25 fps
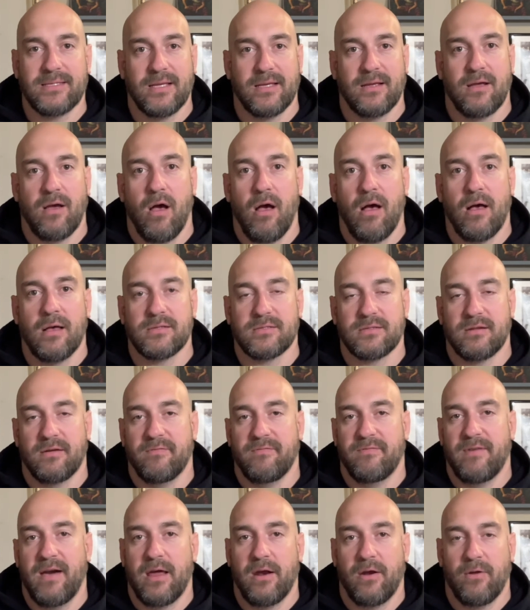cost
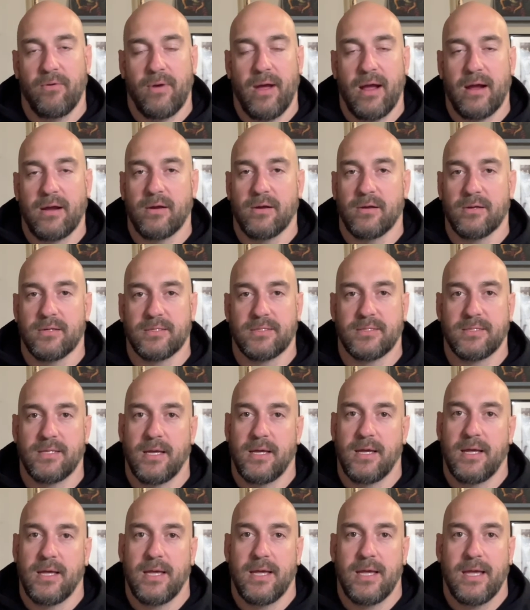of vinyl records.
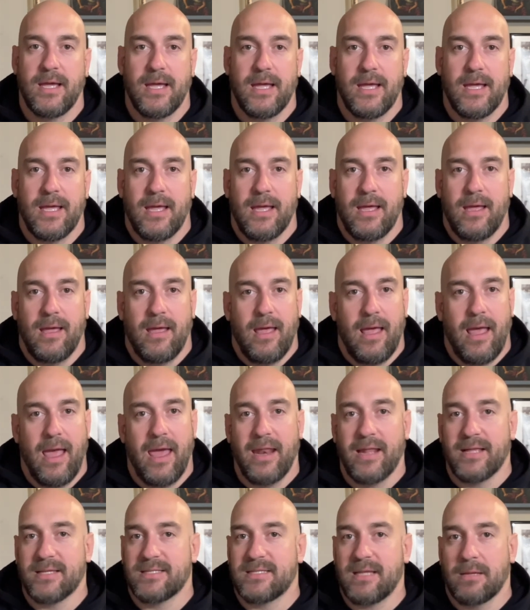
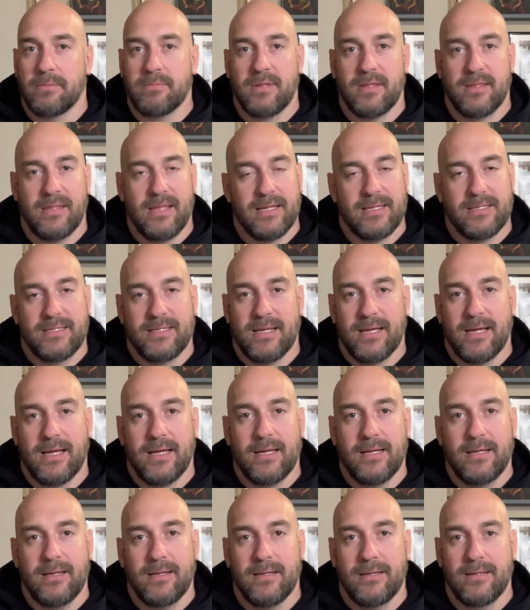And it's something
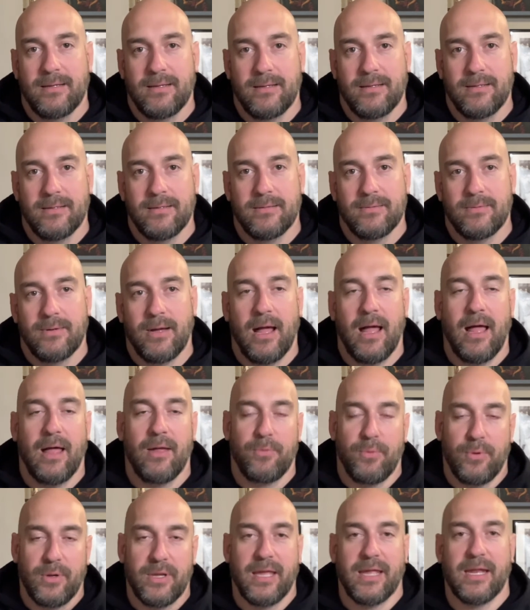that
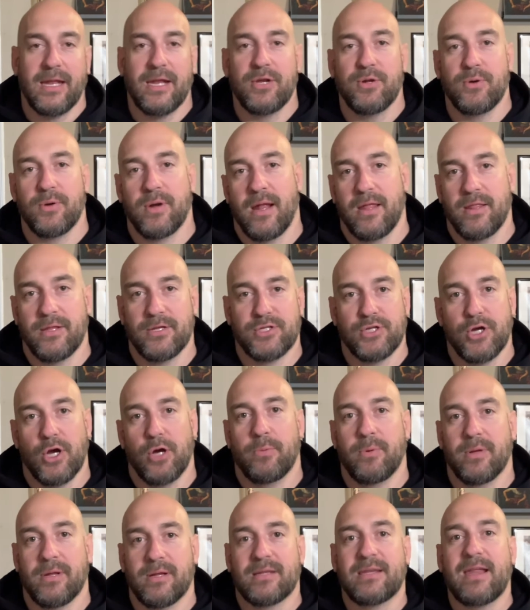we'll get into it on the
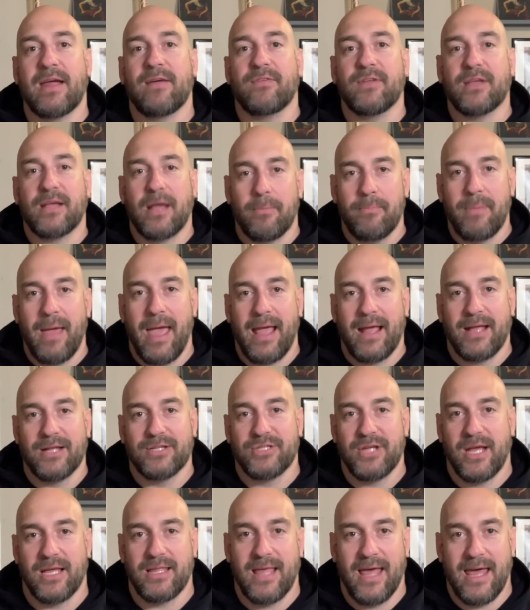show, but definitely come back and
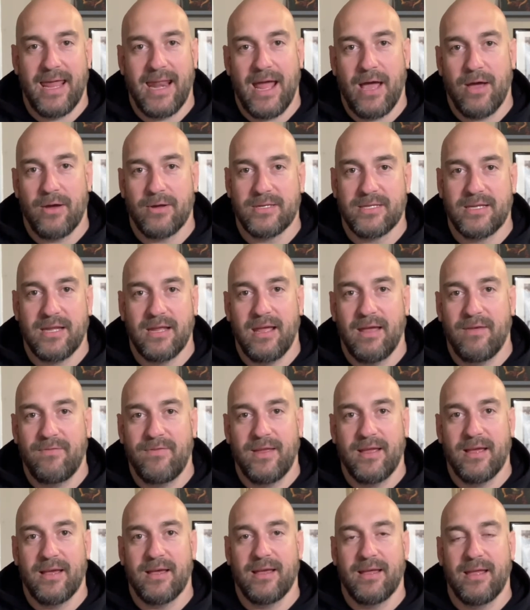check that out. If
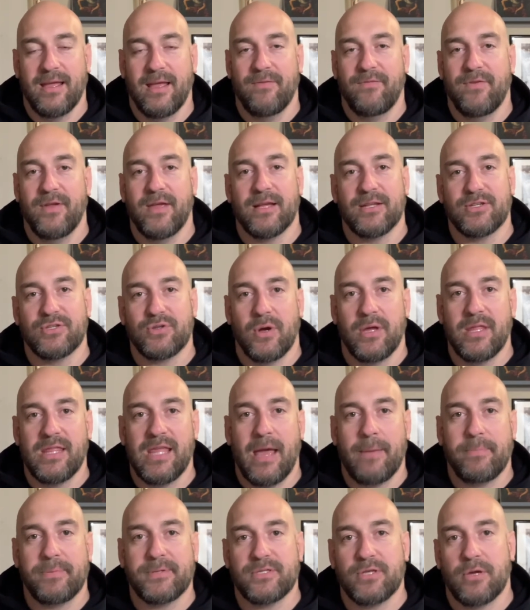you enjoyed
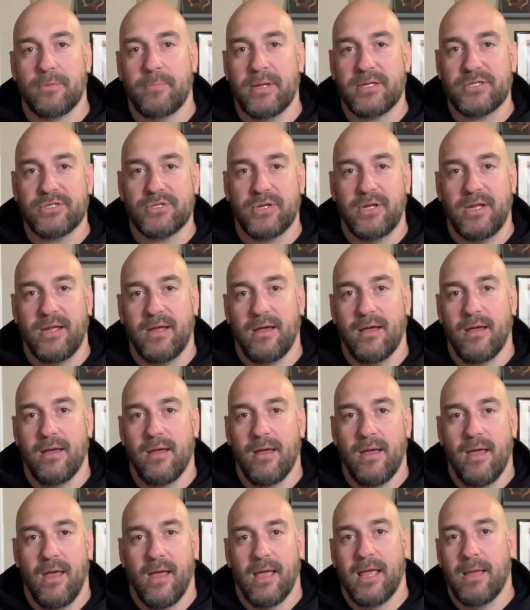the episode, make sure you
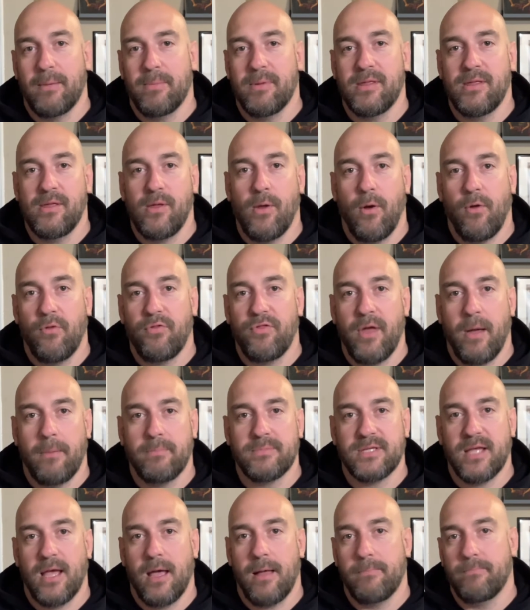give me the old
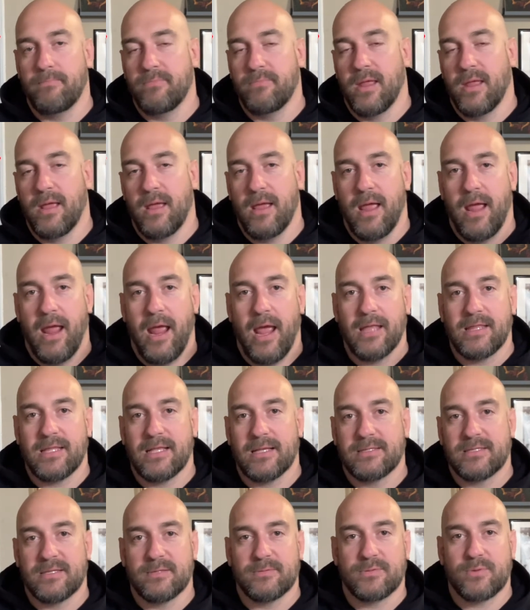thumbs up, hit
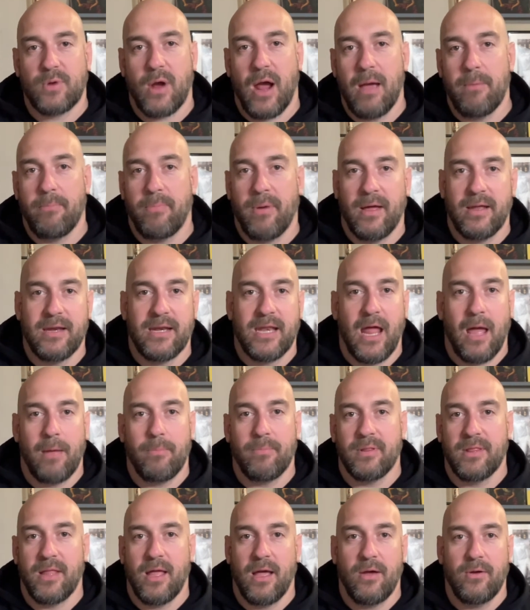the subscribe button
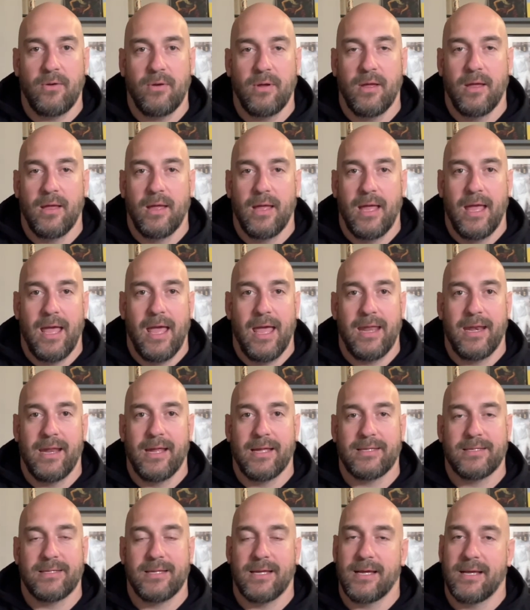down below, and
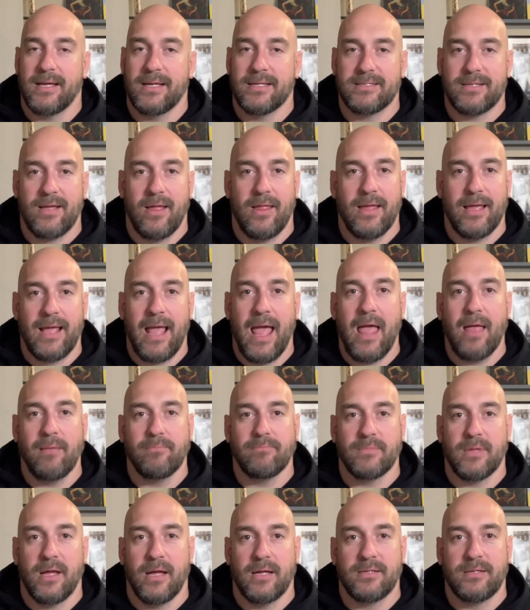that's all I got.
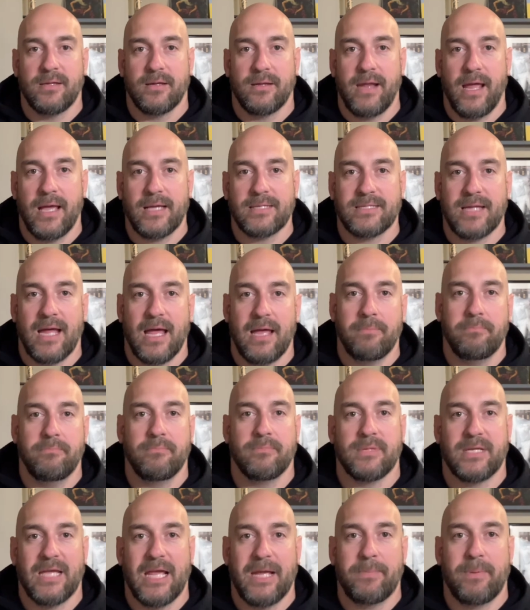Until next time,
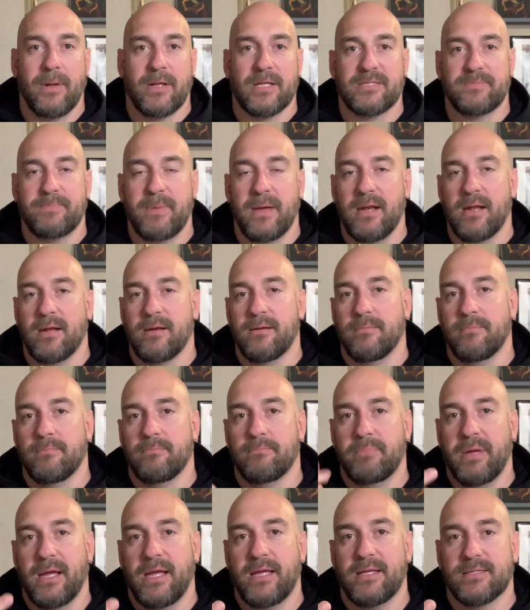keep on spinning.
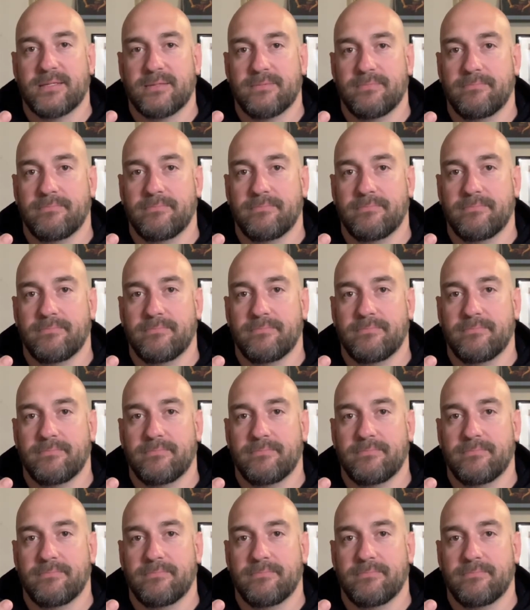Peace.